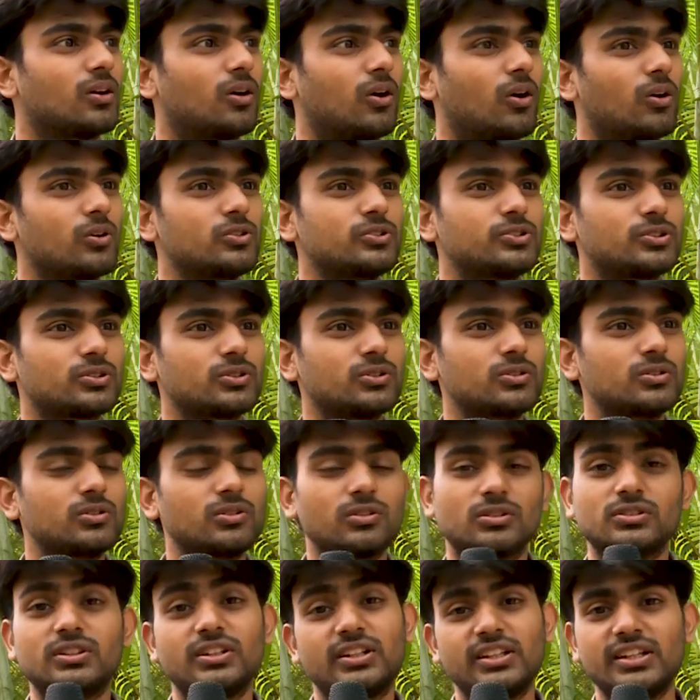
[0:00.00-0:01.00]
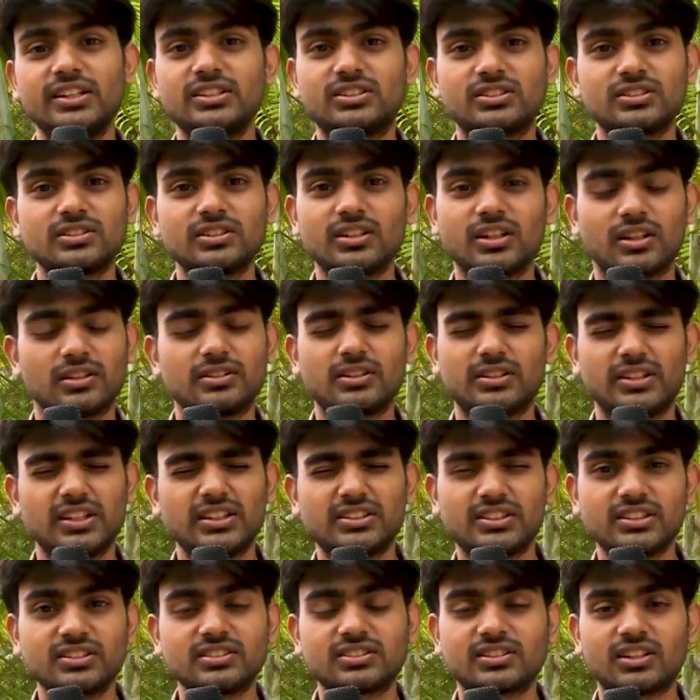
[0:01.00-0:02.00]
also, the teaching the
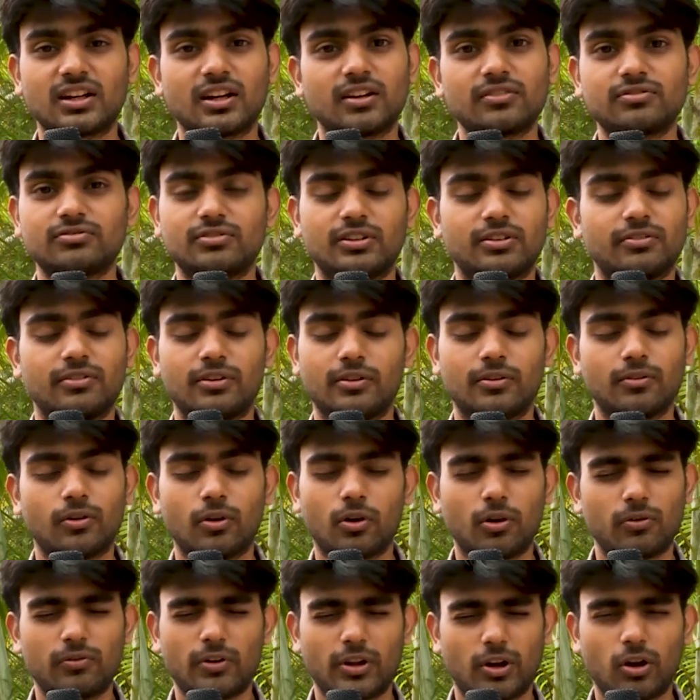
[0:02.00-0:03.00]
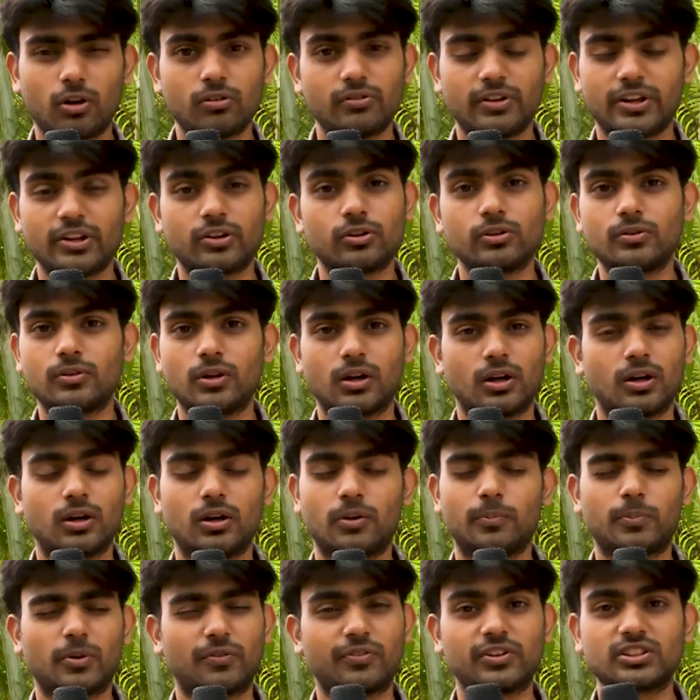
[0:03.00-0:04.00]
teaching staff were, were all very good.
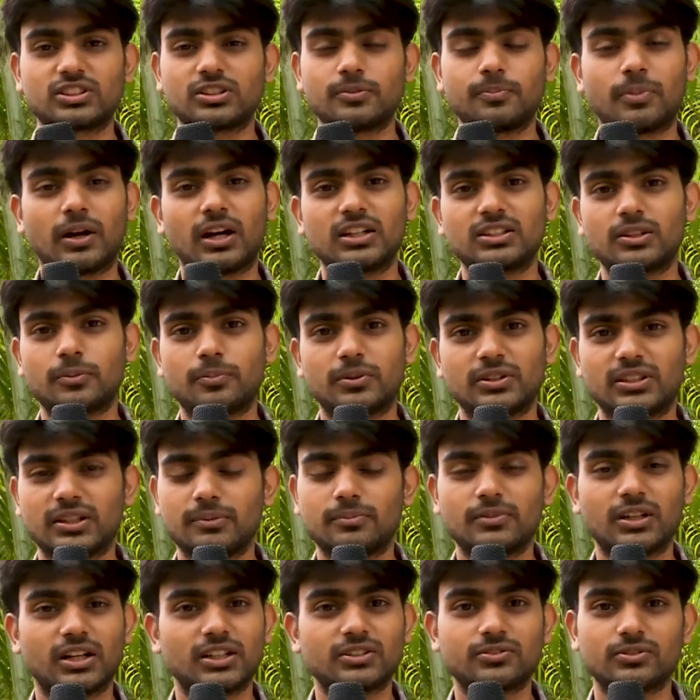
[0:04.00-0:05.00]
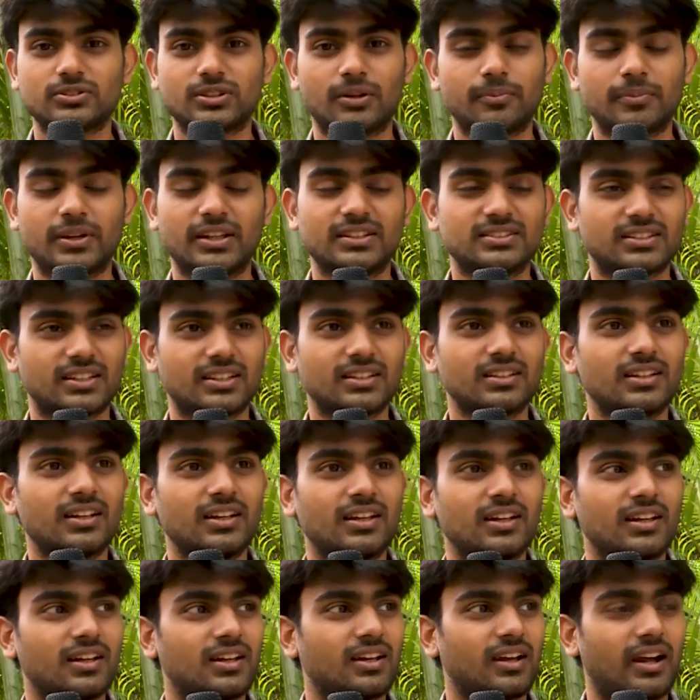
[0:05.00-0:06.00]
Professor Partha Pratim Das was amazing,
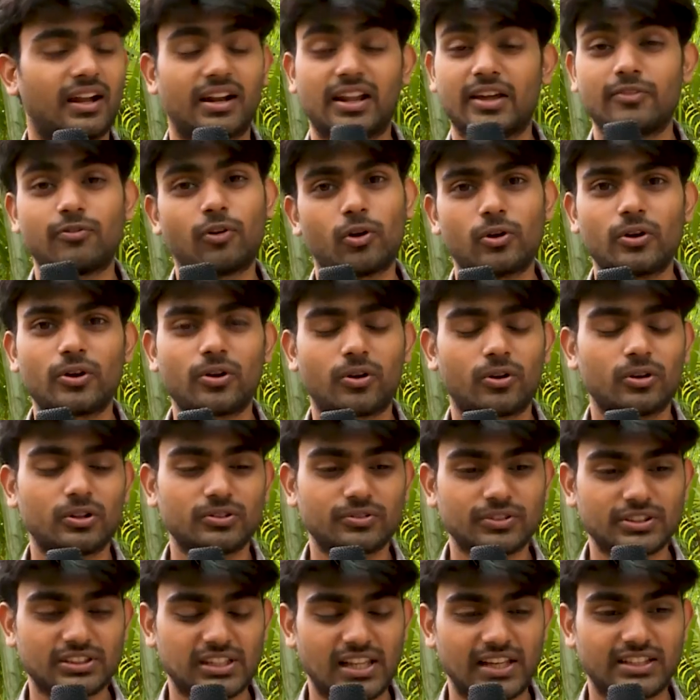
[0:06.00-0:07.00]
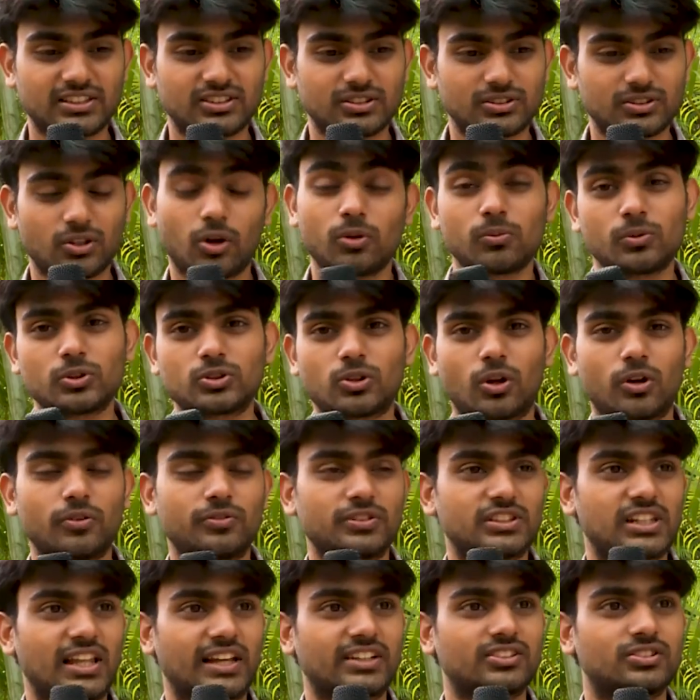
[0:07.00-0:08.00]
and I followed all of his lectures, almost all of
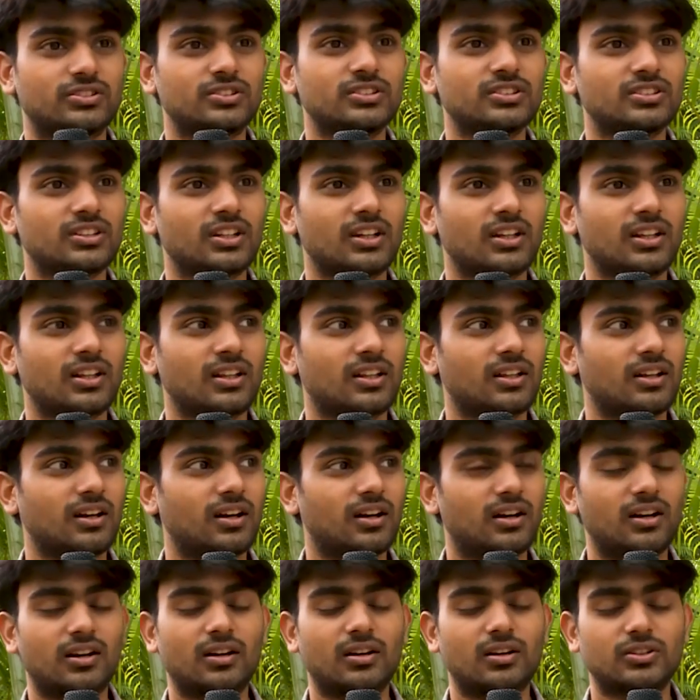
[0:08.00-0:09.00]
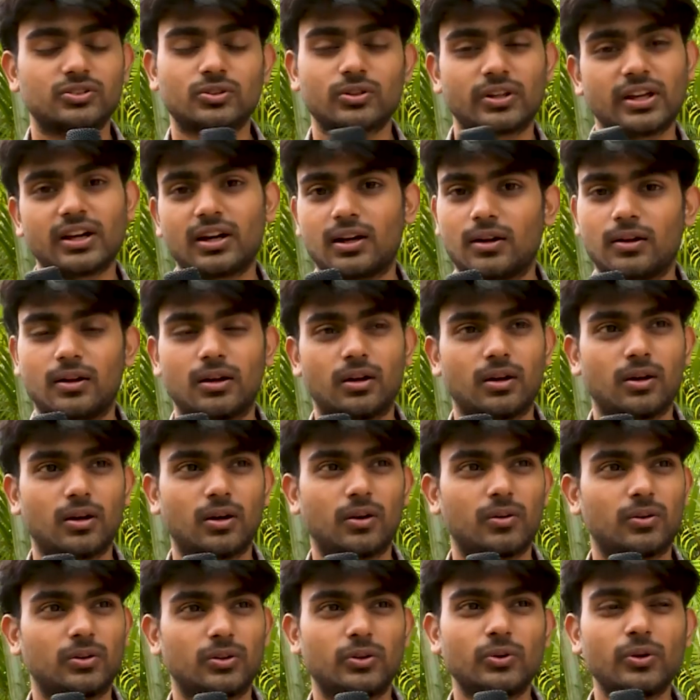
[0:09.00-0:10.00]
his lectures. Uh, so yeah, uh,
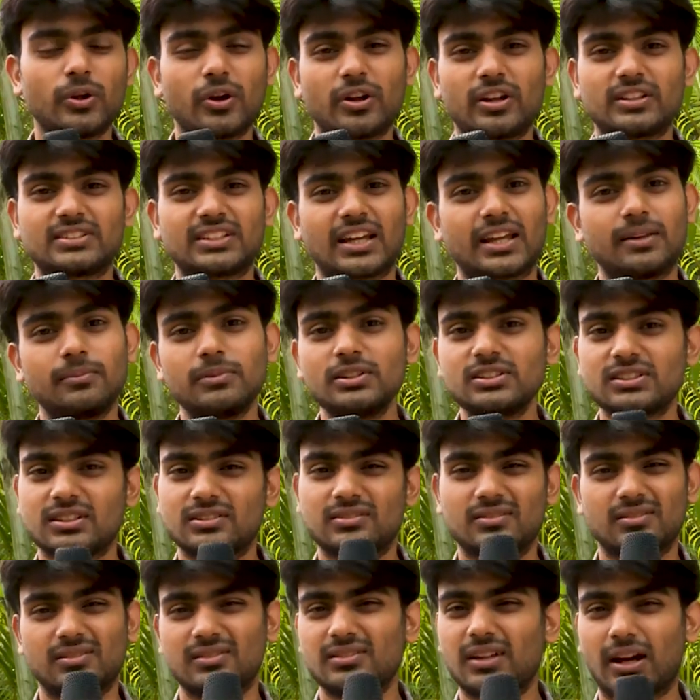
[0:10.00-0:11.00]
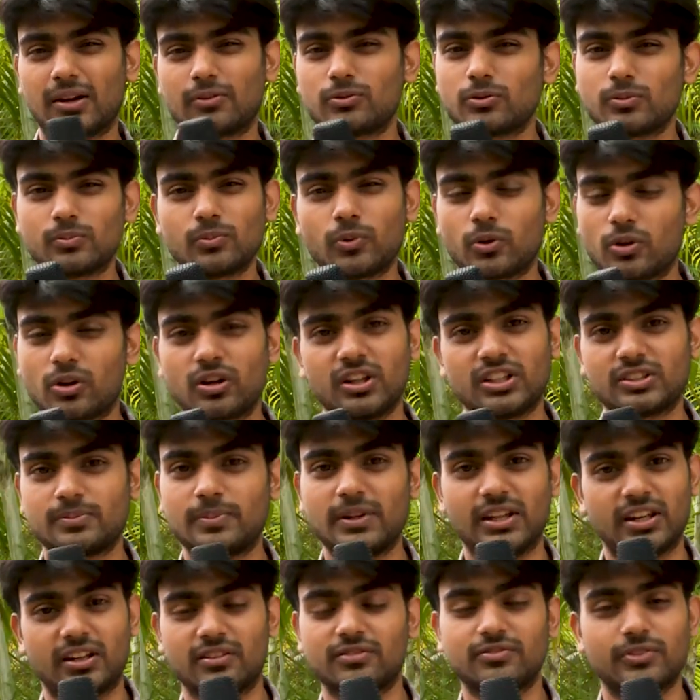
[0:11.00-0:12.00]
do your assignments and that would more or less
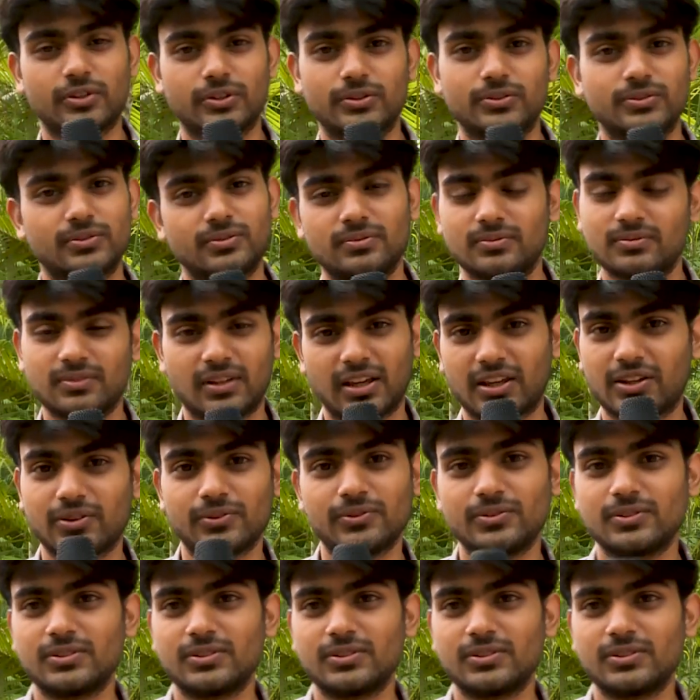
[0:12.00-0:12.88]
be enough for you. Thank you.